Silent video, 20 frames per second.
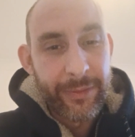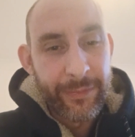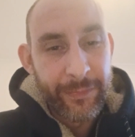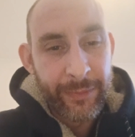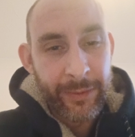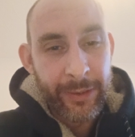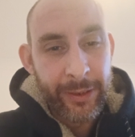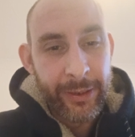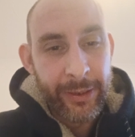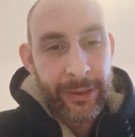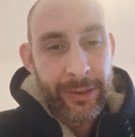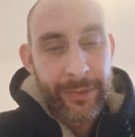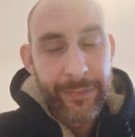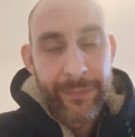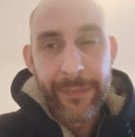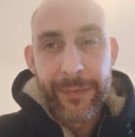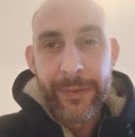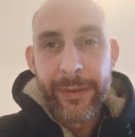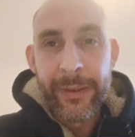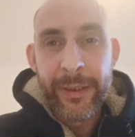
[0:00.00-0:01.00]
Funny
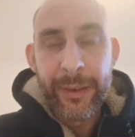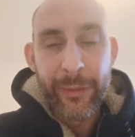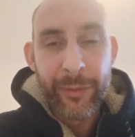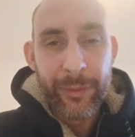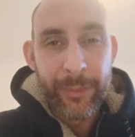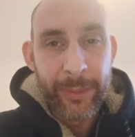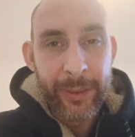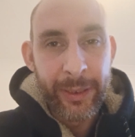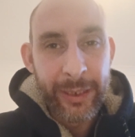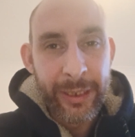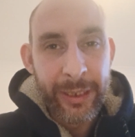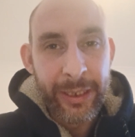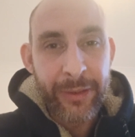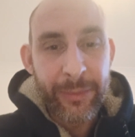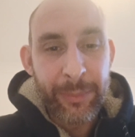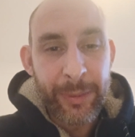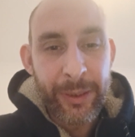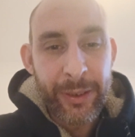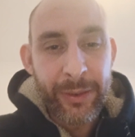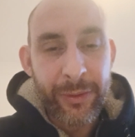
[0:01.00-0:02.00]
enough, they would be the
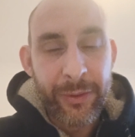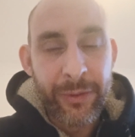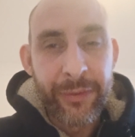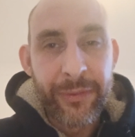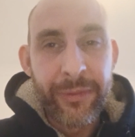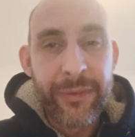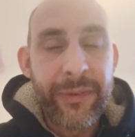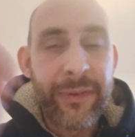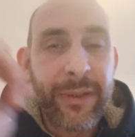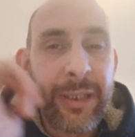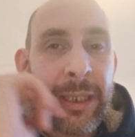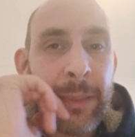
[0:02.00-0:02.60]
next big costs,